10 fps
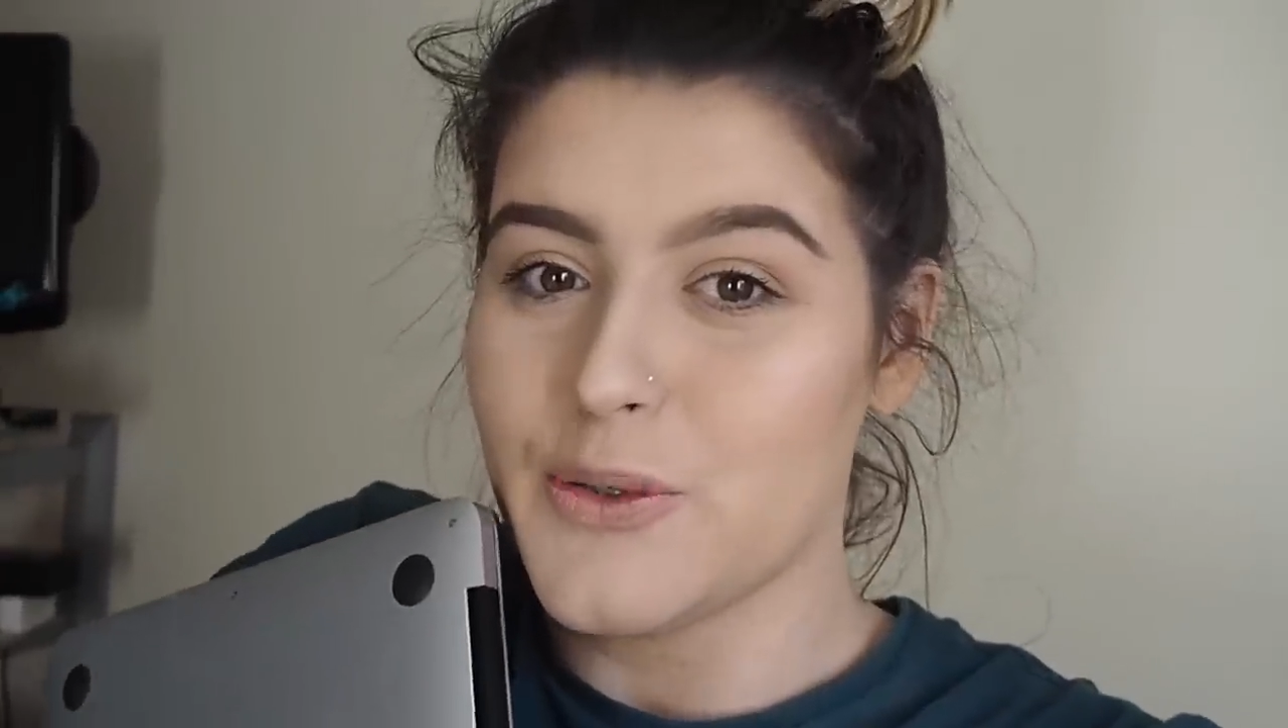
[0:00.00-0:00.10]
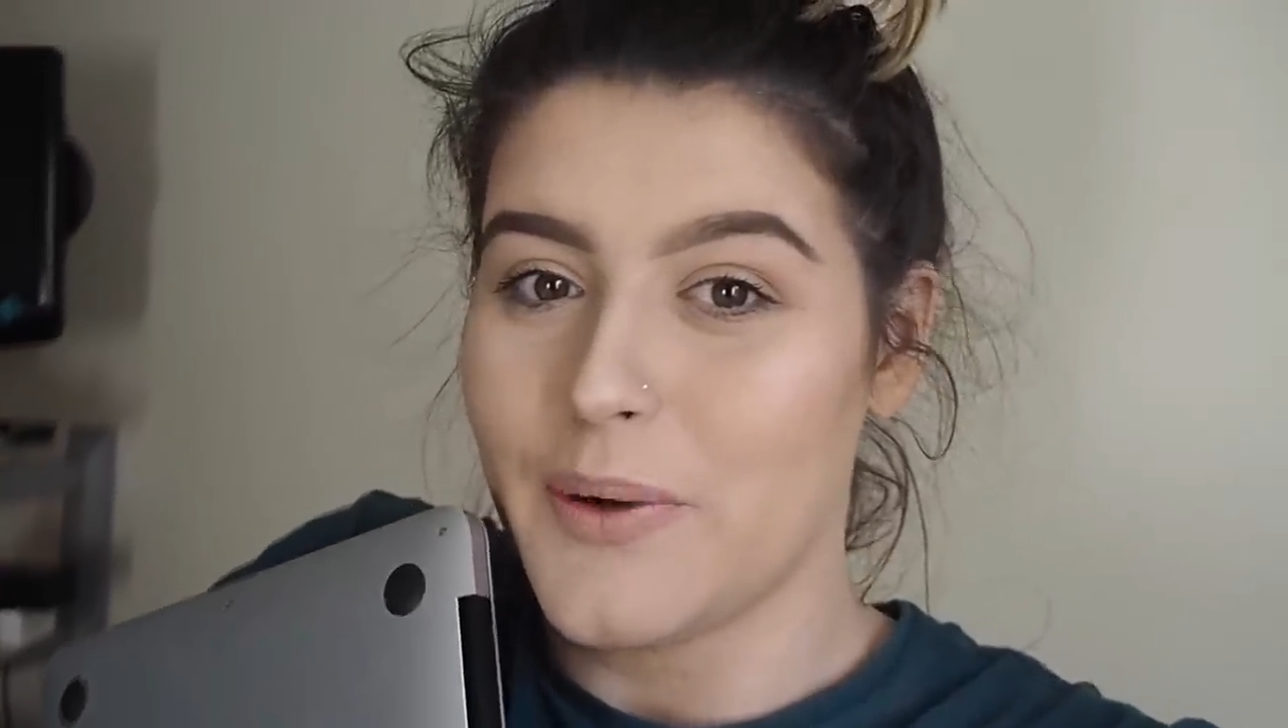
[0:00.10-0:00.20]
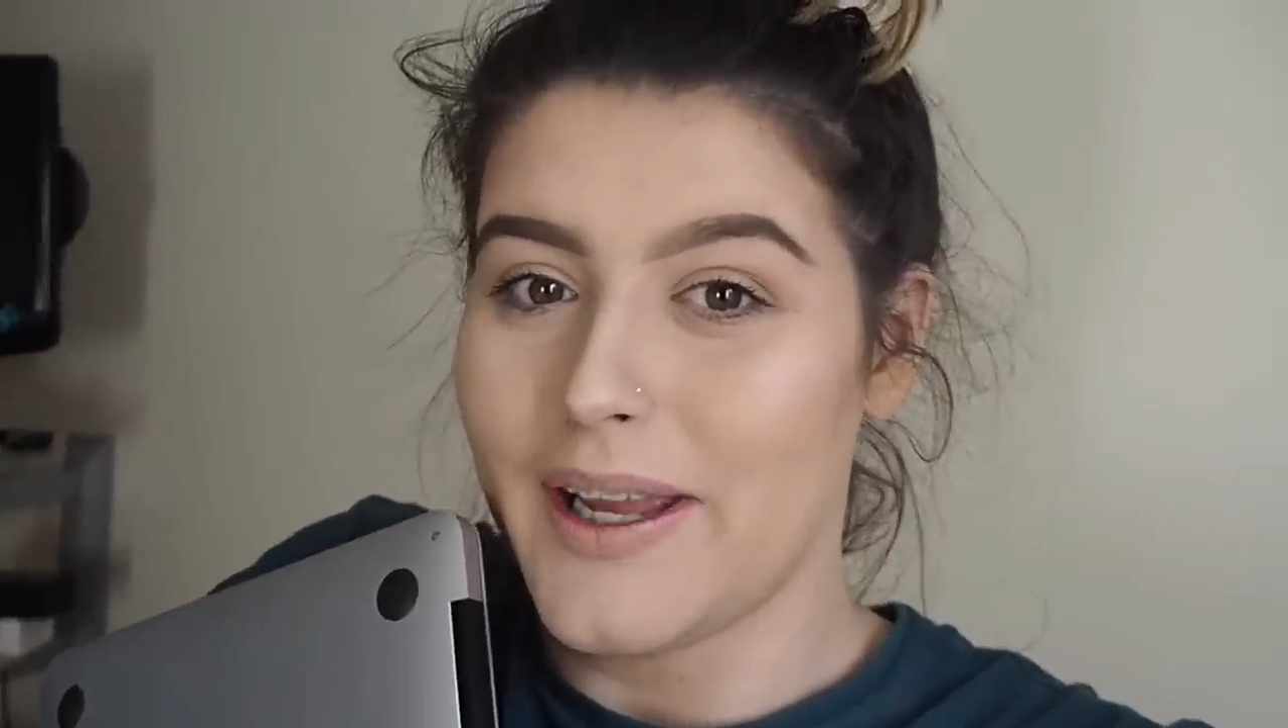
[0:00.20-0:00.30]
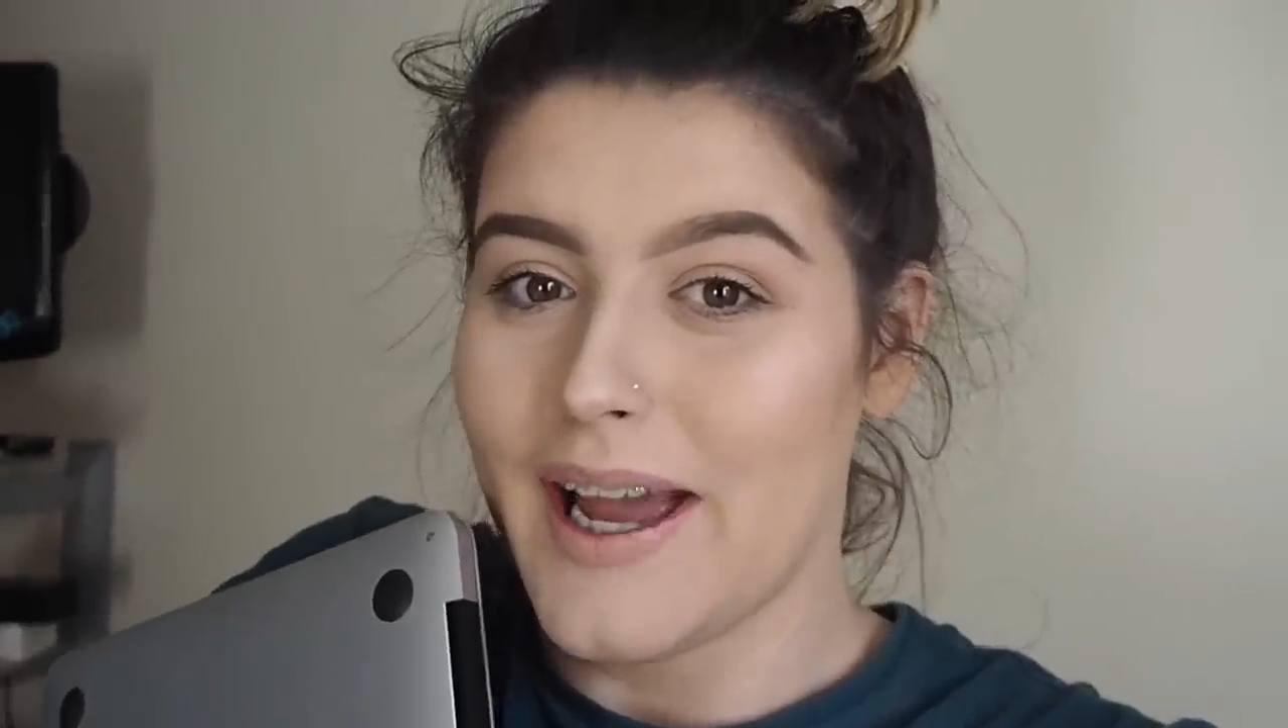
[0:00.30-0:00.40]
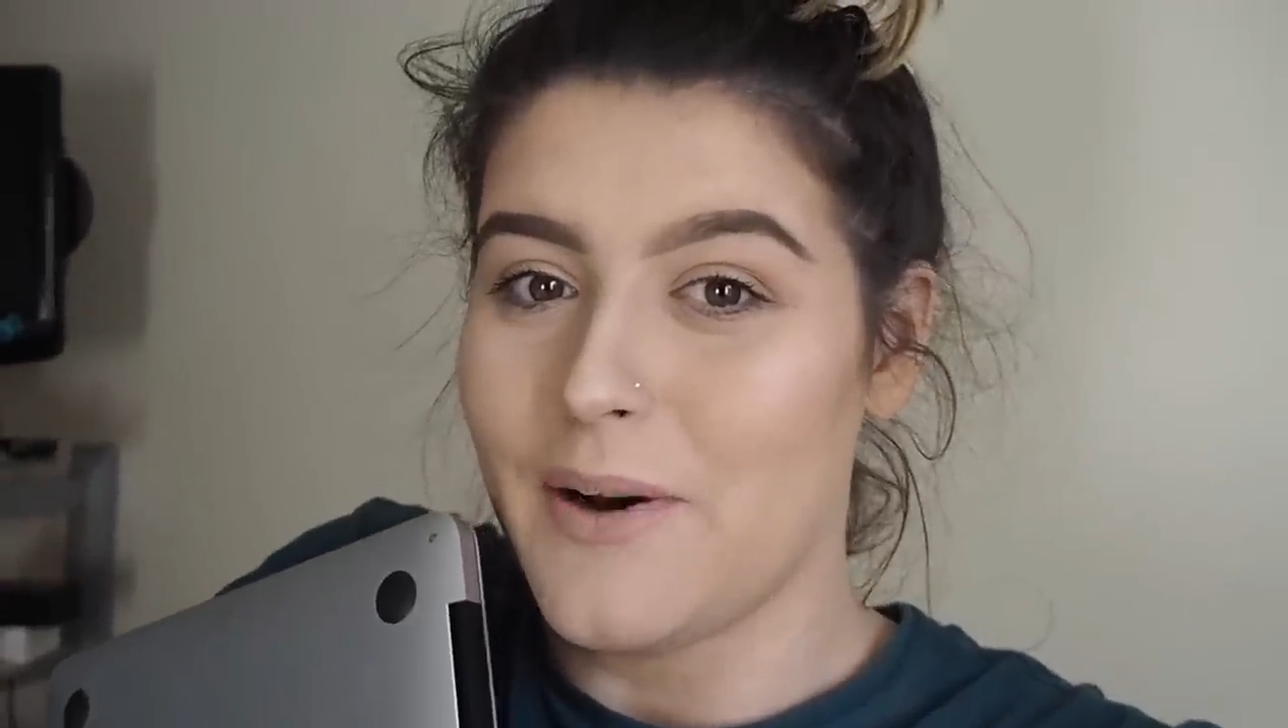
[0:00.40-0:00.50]

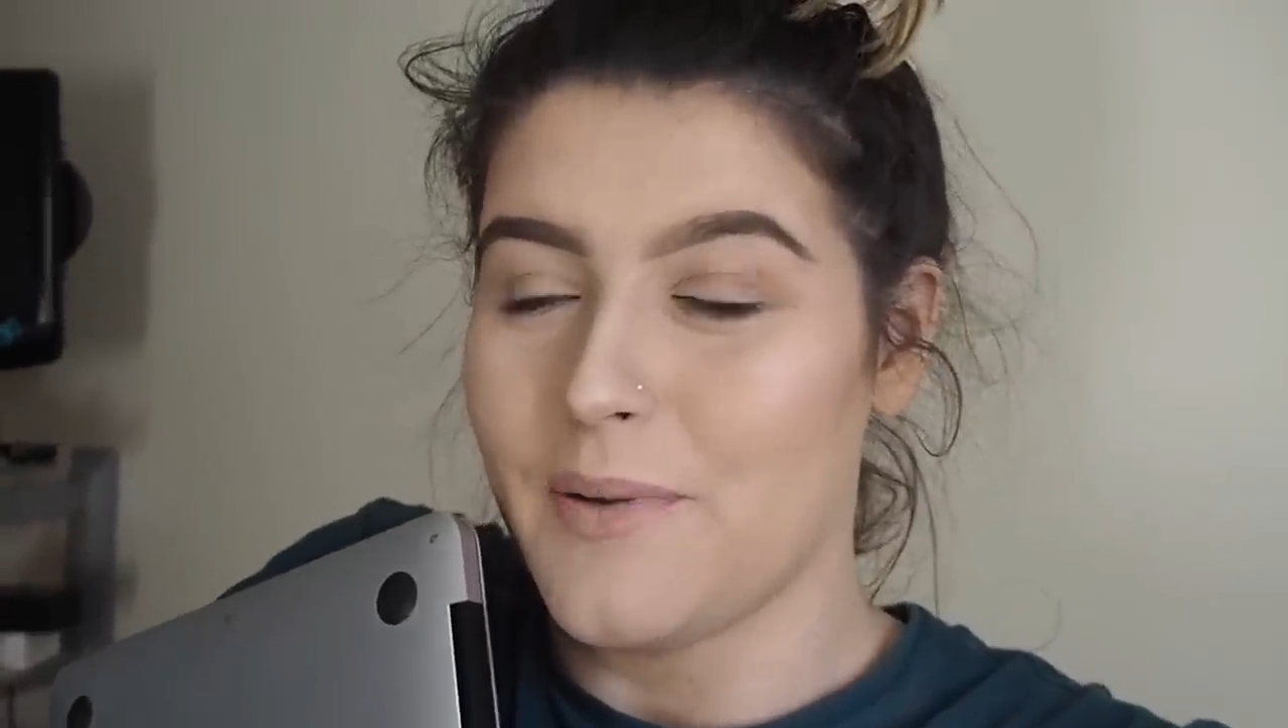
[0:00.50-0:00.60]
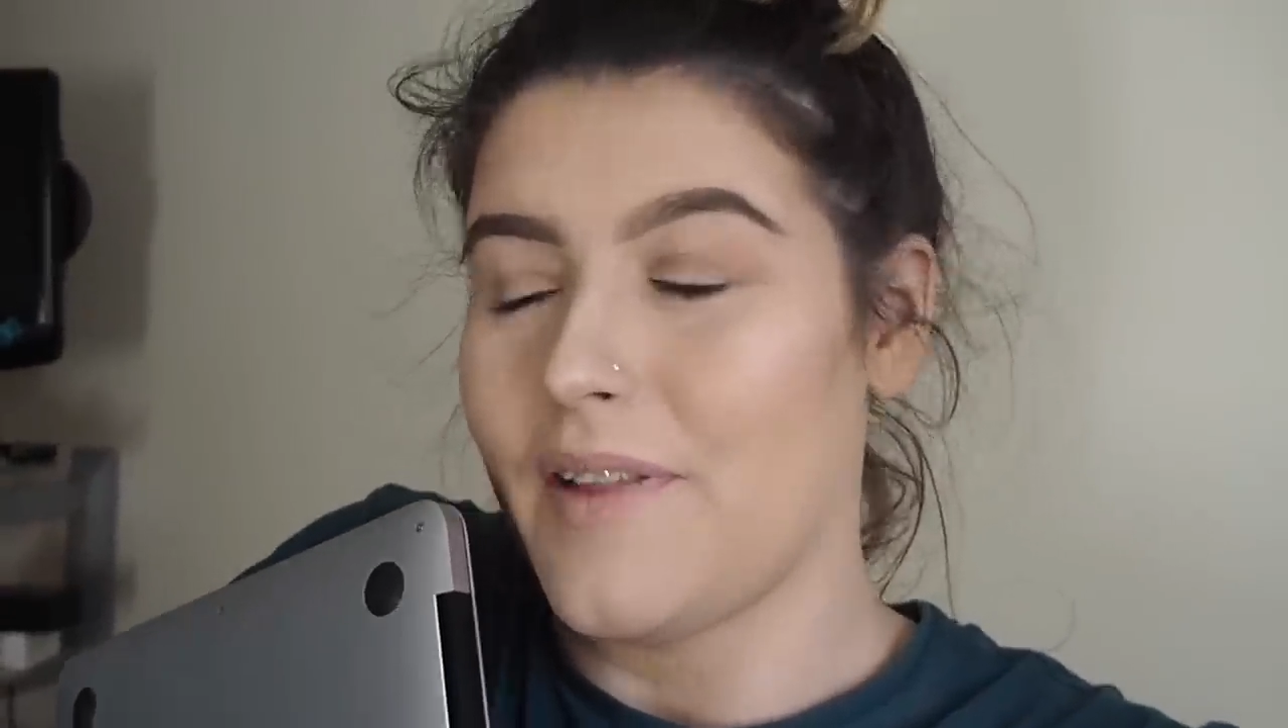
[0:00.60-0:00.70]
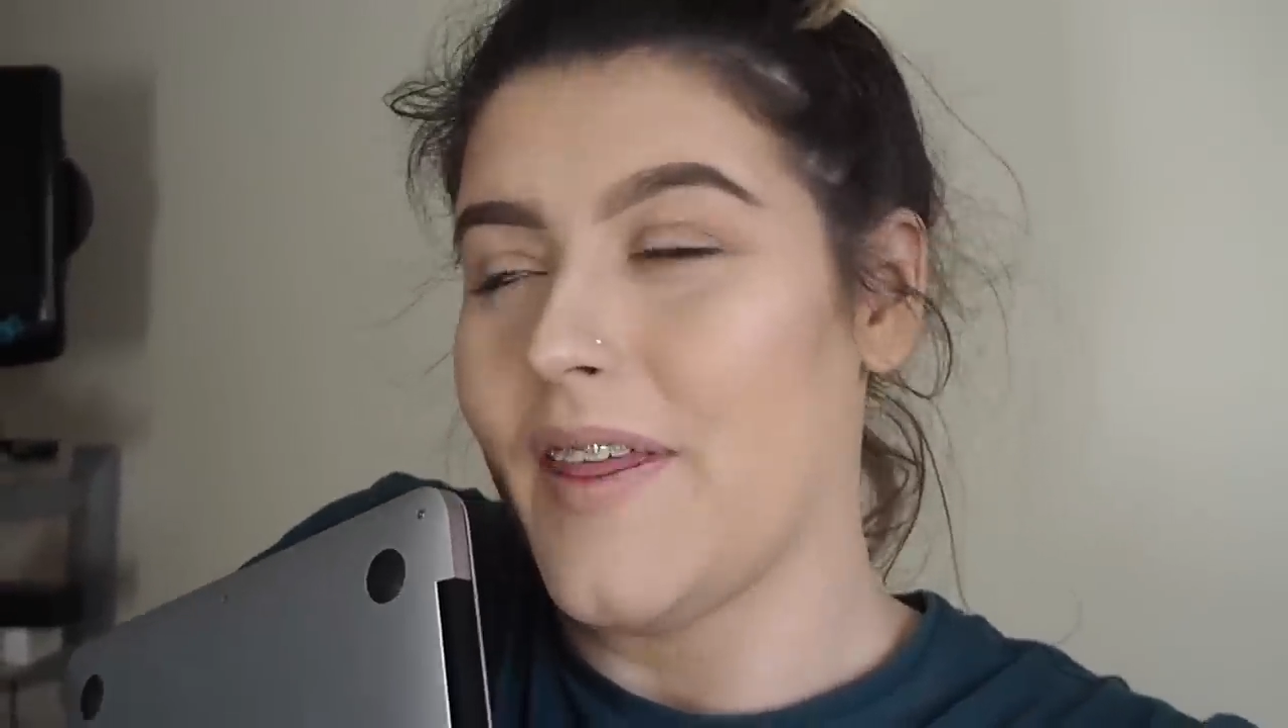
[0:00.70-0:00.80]
sorting out the